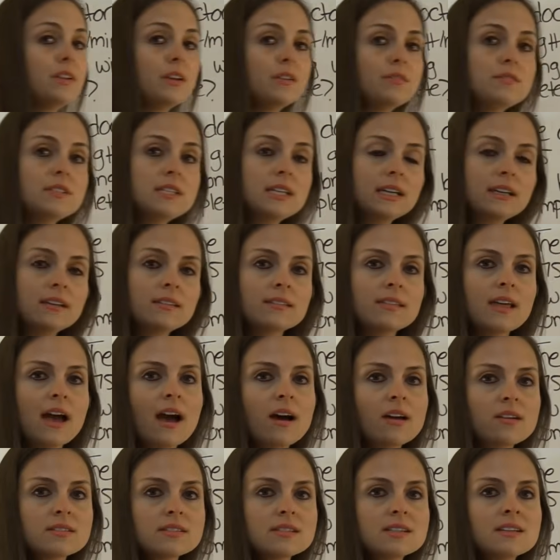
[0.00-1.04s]
fifteen
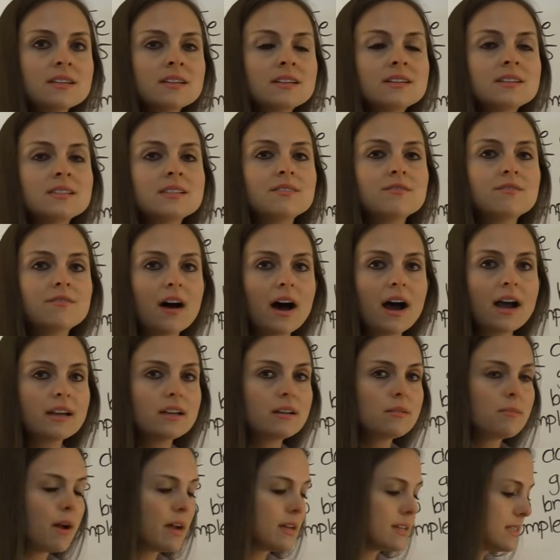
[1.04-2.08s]
thousand
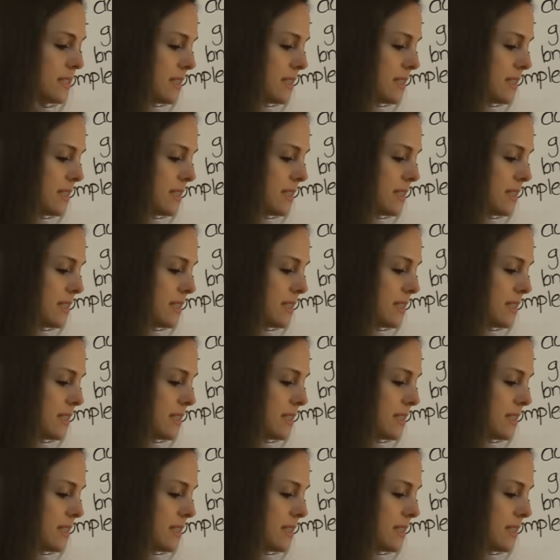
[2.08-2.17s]
divided by